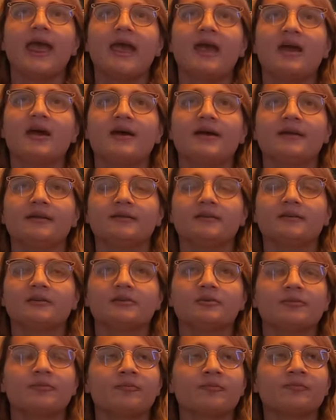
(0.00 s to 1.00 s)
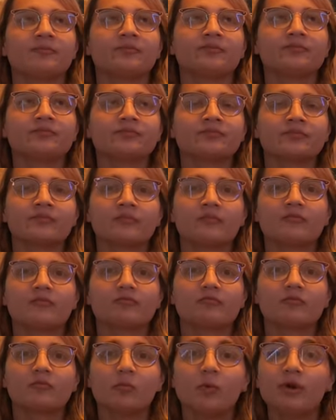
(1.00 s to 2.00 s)
And
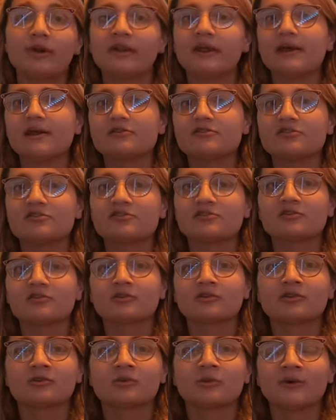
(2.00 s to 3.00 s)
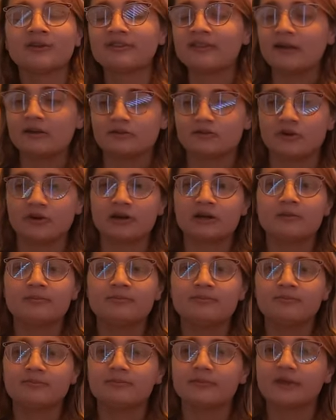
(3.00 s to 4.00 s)
one day I just quit that job,
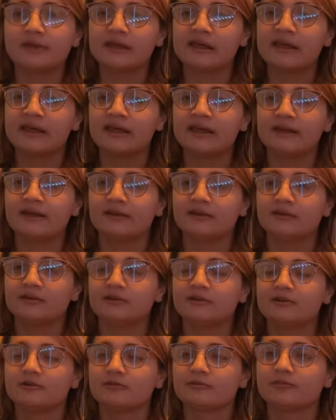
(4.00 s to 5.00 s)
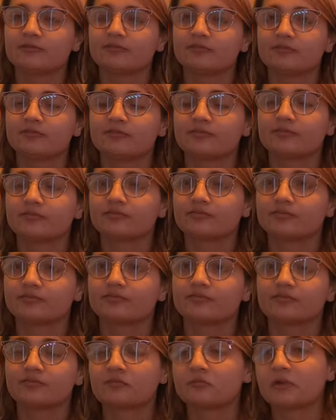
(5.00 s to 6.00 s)
and
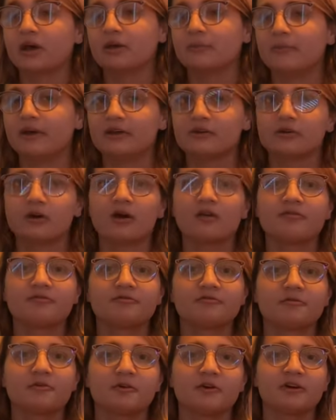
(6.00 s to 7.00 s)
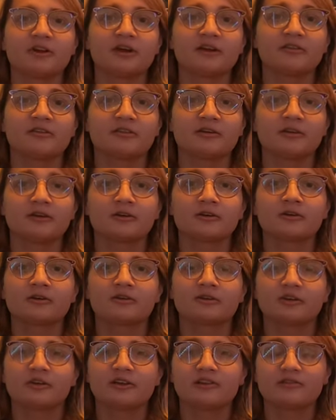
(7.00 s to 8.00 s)
I'm better off for it, I think.
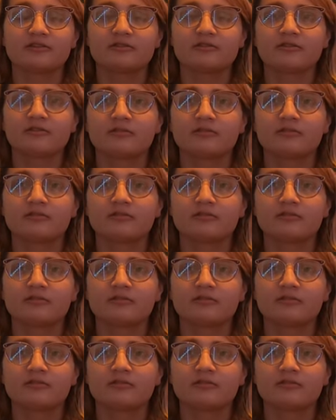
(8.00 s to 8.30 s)
It